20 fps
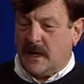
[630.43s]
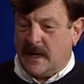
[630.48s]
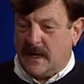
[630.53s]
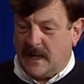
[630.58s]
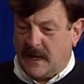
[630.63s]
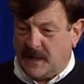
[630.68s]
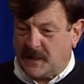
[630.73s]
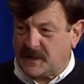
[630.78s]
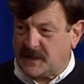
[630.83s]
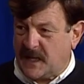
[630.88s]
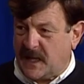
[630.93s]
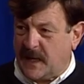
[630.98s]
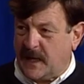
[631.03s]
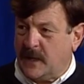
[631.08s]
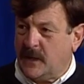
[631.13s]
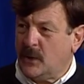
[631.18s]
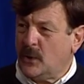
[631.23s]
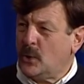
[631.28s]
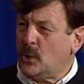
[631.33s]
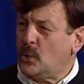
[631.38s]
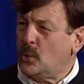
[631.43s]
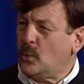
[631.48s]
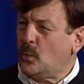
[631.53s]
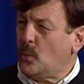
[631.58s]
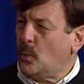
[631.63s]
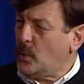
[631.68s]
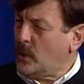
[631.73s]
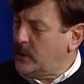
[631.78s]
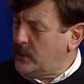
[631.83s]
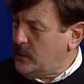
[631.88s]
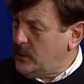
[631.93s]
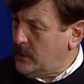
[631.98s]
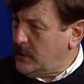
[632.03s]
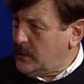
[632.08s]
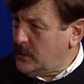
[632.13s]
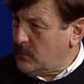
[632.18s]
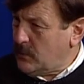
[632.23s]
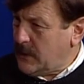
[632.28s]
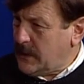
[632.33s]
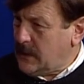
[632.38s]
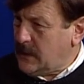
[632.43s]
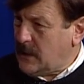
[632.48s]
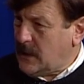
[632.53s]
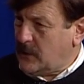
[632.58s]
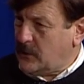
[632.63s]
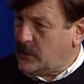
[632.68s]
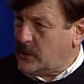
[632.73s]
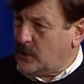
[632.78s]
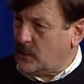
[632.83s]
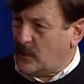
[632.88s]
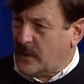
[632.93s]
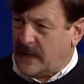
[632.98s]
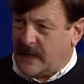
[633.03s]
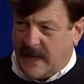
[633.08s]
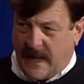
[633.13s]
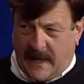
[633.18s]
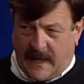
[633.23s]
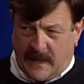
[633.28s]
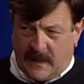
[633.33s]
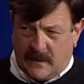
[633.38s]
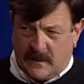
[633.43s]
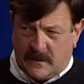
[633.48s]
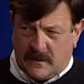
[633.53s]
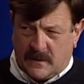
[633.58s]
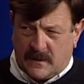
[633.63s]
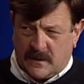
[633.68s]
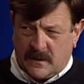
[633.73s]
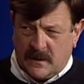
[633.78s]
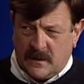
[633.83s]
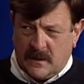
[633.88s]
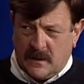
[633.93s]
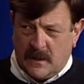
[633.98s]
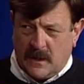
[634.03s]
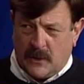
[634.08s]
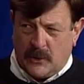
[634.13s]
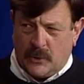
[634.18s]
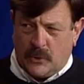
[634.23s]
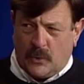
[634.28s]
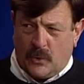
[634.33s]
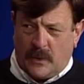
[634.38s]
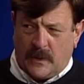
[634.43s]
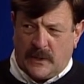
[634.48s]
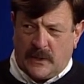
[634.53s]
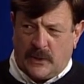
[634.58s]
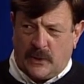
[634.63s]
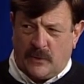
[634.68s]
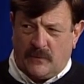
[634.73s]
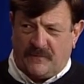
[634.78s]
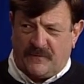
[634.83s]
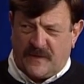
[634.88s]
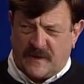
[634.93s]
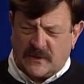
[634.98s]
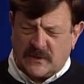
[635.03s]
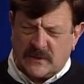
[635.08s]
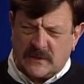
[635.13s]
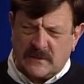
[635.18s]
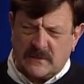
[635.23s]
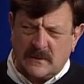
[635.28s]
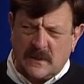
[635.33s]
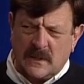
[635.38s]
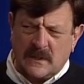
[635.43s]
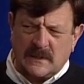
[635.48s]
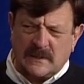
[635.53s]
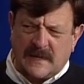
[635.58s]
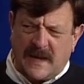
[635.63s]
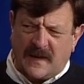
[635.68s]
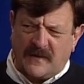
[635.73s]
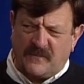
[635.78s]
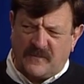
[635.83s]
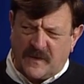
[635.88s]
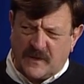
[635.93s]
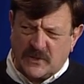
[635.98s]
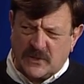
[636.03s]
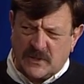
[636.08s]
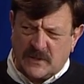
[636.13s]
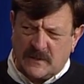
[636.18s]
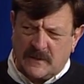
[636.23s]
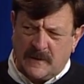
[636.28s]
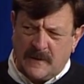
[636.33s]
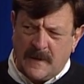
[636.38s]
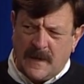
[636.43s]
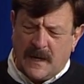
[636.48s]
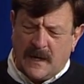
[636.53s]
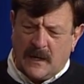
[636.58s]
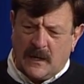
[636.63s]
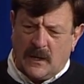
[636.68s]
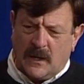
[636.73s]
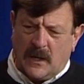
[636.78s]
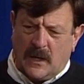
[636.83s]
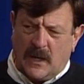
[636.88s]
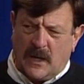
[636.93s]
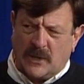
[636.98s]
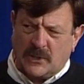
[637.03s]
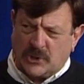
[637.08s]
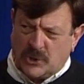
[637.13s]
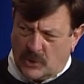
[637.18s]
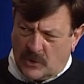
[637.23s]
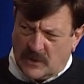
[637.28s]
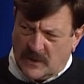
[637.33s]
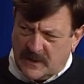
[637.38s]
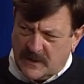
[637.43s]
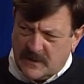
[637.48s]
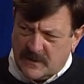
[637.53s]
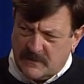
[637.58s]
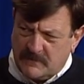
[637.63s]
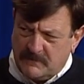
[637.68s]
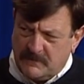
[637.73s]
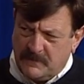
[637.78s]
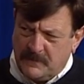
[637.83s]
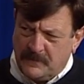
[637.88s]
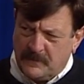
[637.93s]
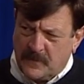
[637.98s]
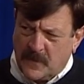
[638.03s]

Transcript: And I say, what are you going to write? Are you going to write ads? Are you going to do fiction, nonfiction, journalism,